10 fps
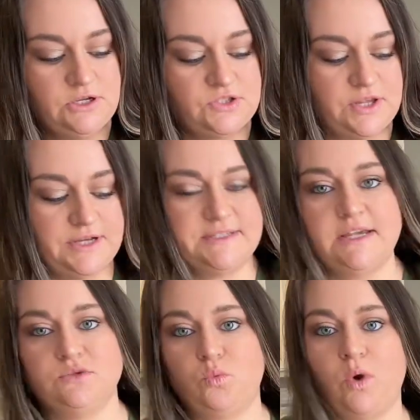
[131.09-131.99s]
So then it
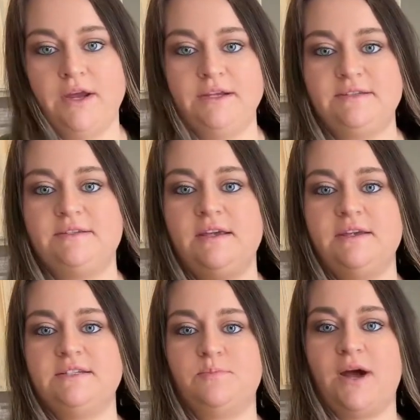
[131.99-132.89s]
says once it
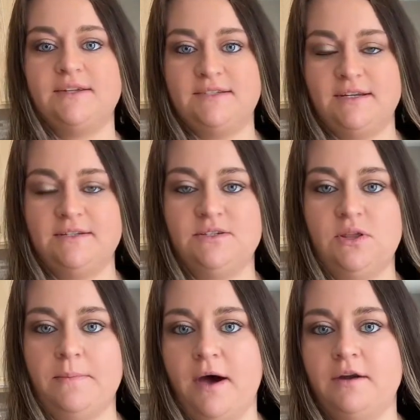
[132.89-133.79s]
is pressed into
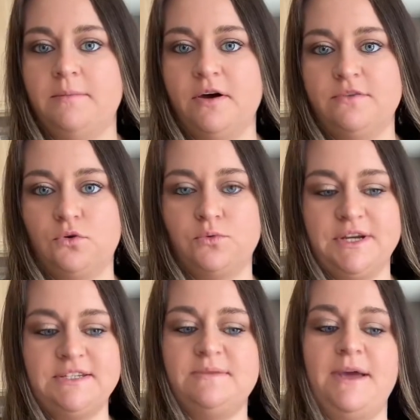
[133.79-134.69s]
the bottom of a
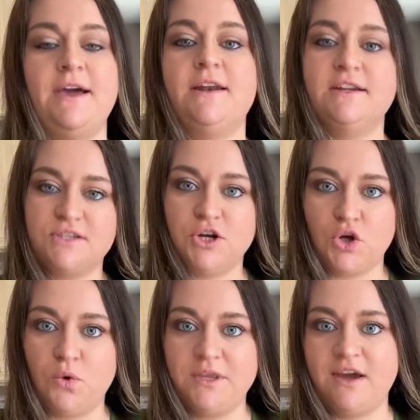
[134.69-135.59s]
greased pan, it's gonna
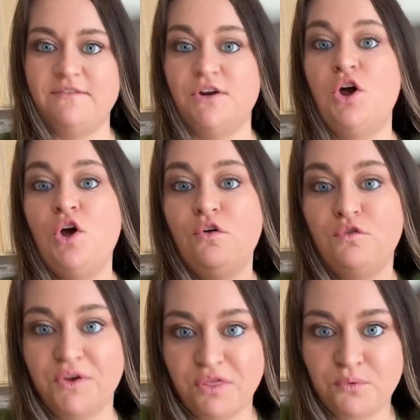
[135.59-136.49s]
go in the oven
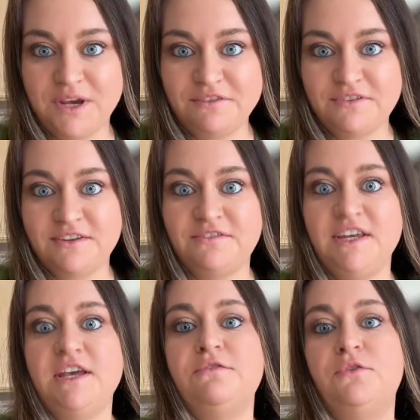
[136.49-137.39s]
for
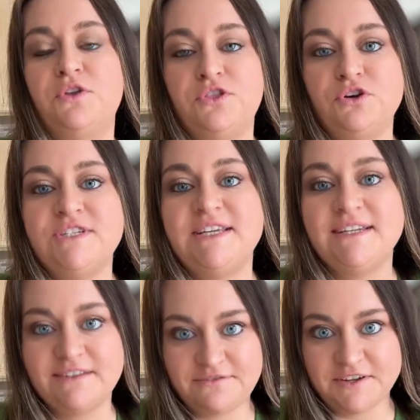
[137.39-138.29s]
350 for
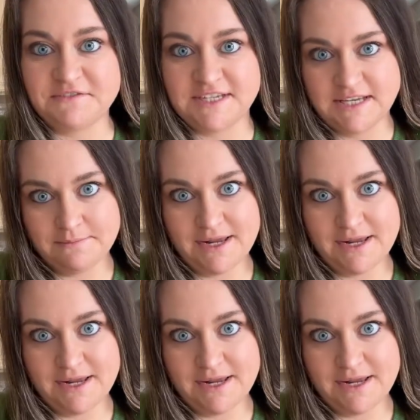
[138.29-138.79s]
13 to 15